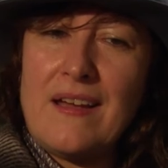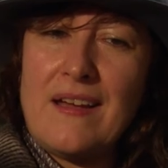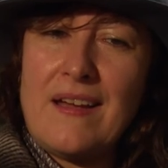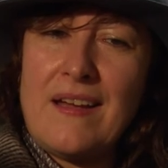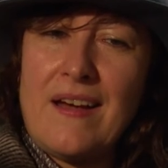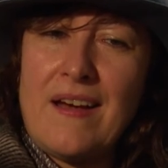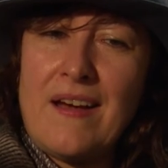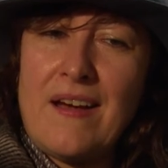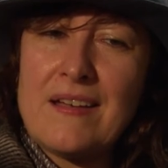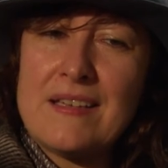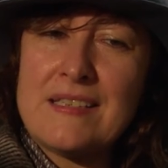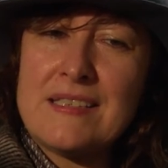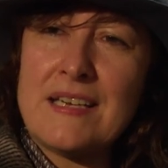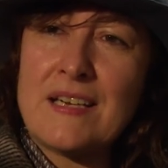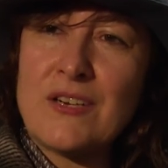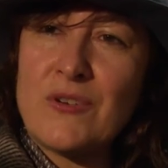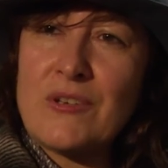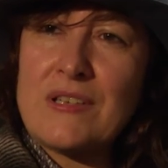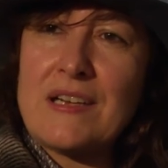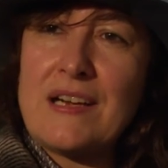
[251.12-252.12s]
uh,
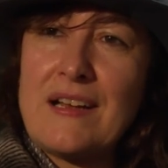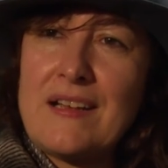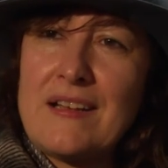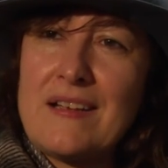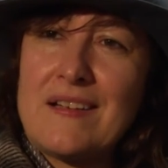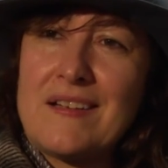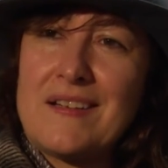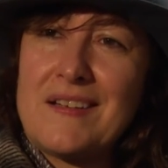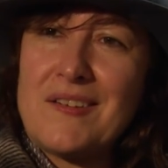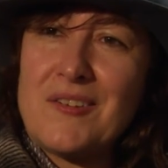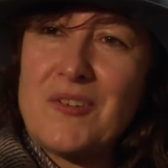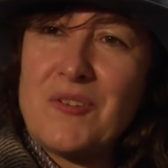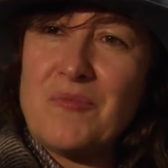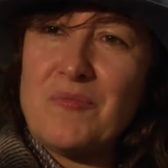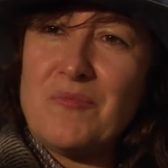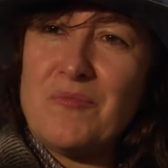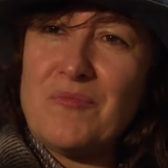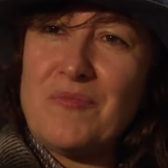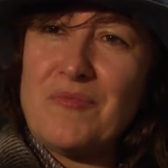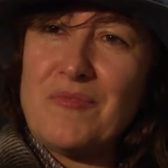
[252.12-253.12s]
secretly
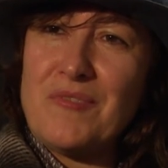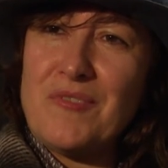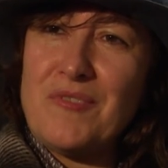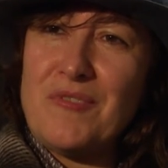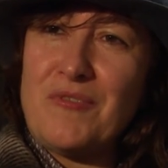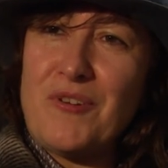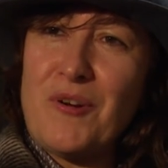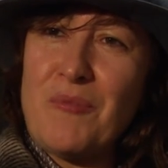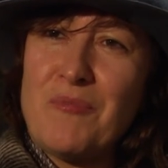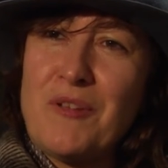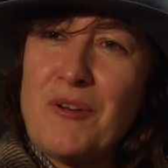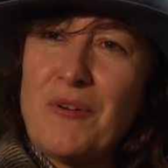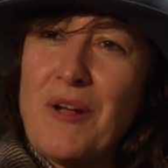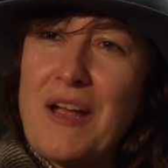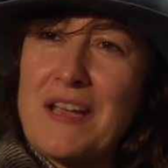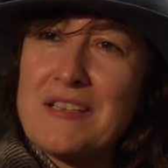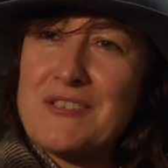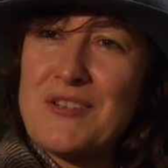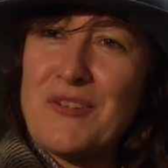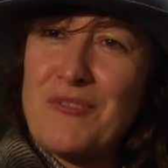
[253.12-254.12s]
from the
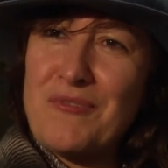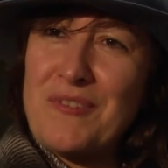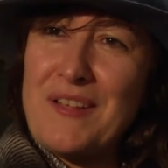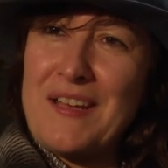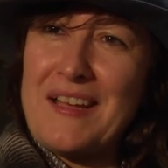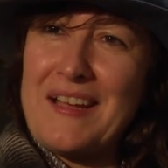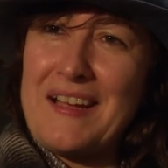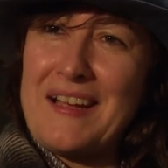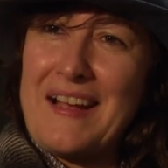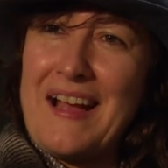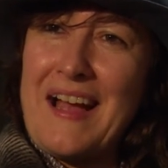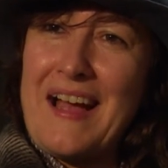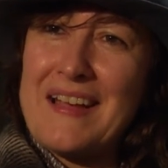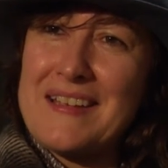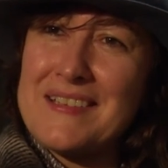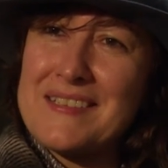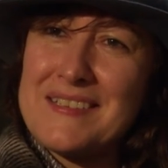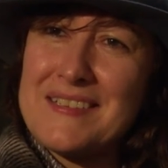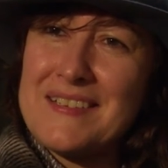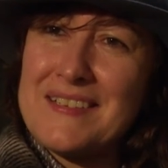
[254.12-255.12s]
rest of the
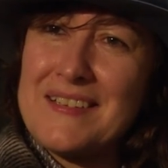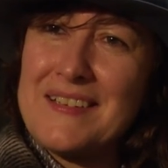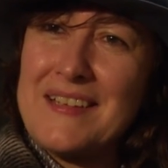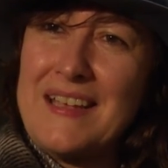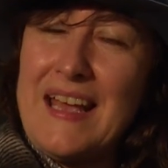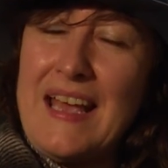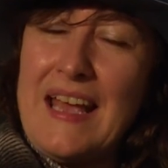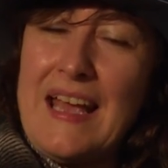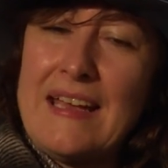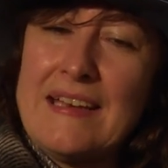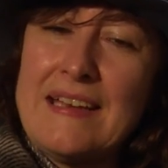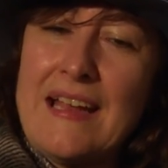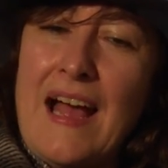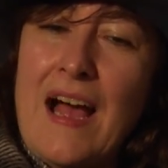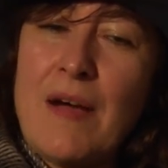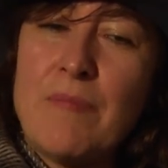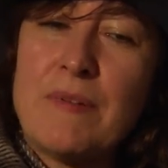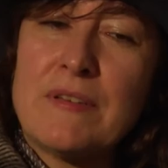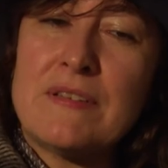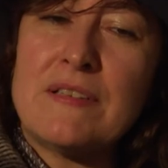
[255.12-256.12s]
cast. And
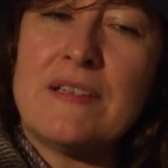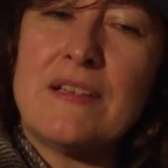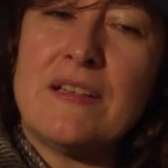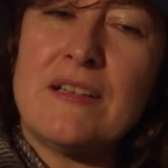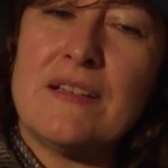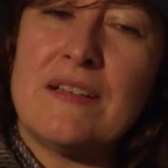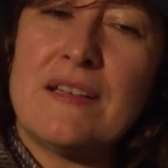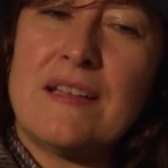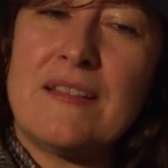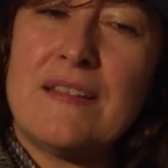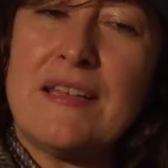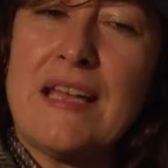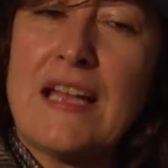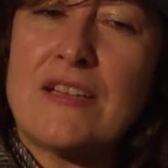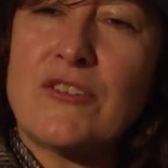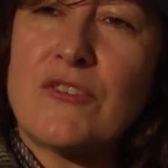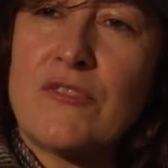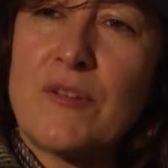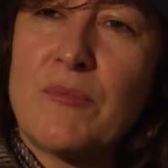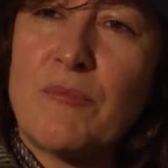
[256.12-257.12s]
up until the
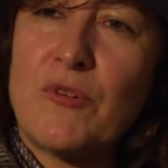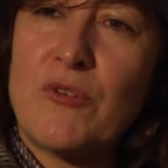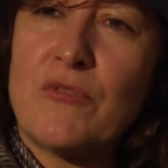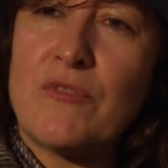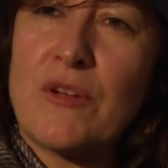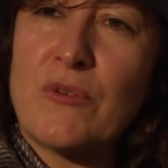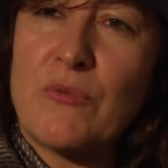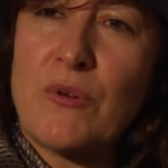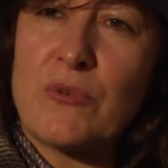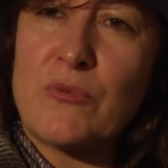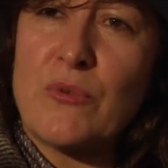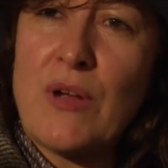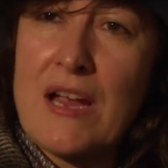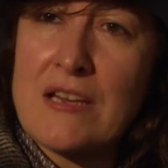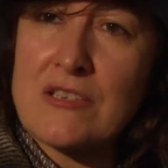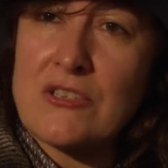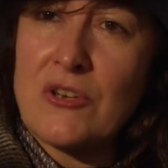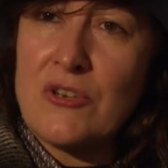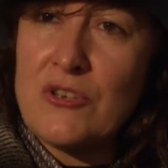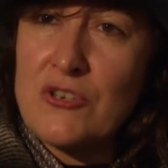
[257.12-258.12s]
end of the movie, when we
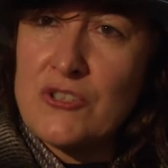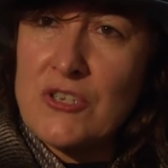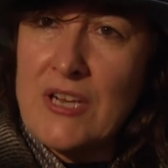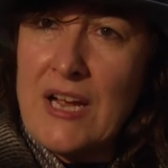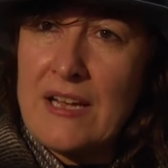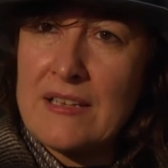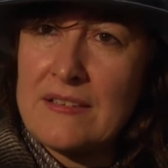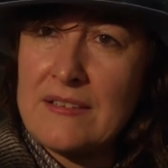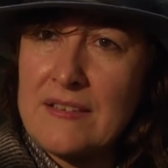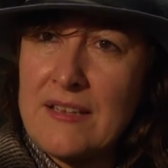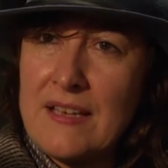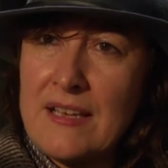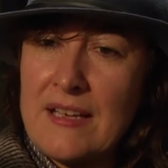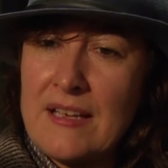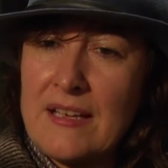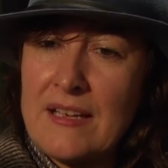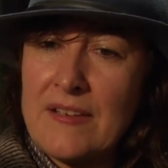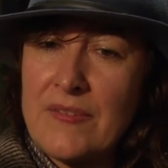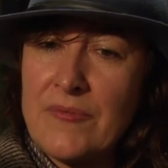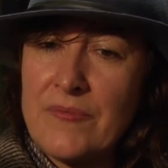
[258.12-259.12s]
actually shot
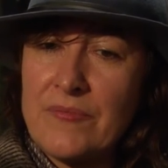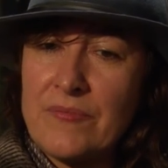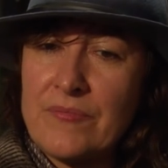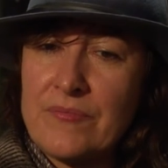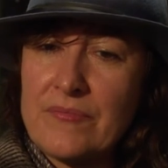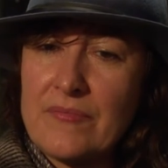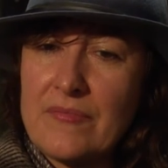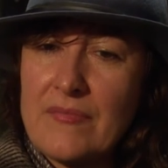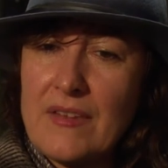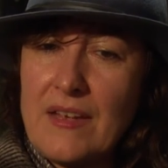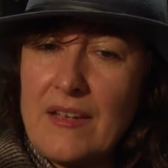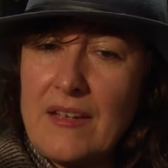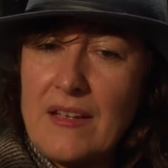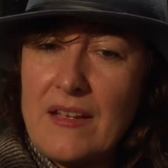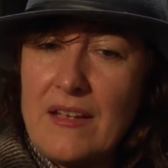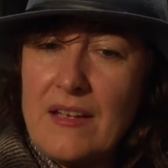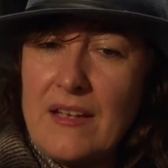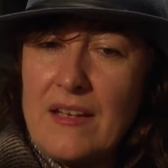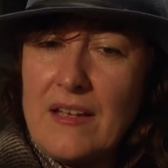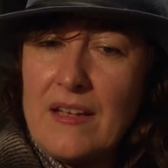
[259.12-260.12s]
the, um,
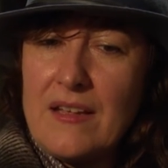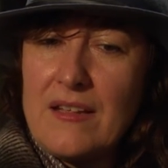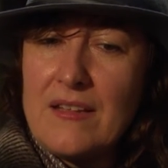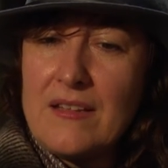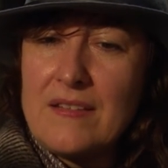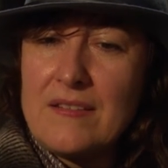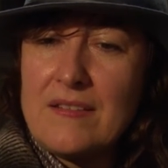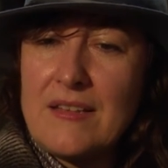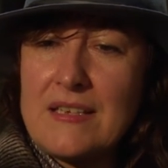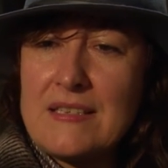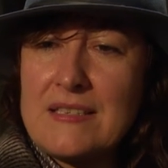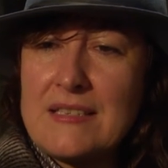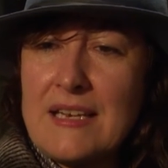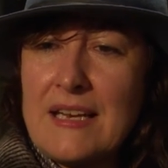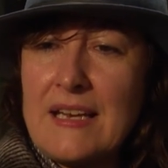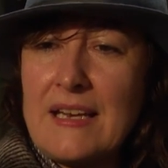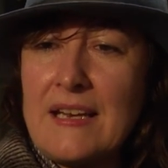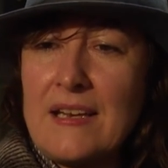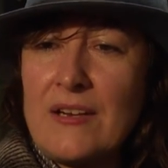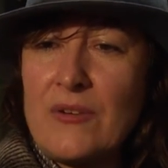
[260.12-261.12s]
the
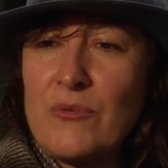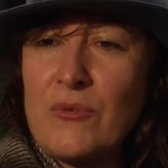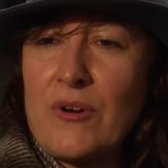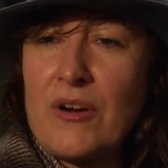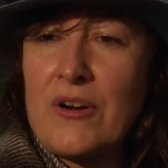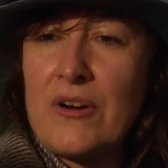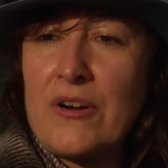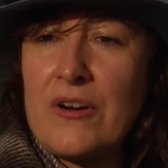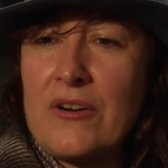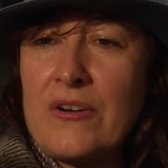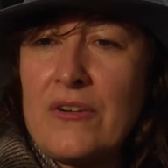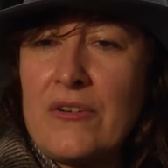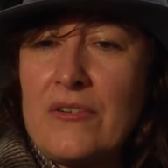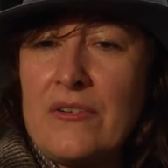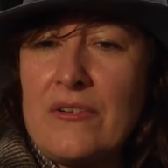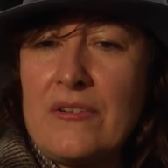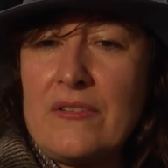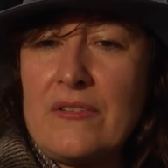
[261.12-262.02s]
scene where,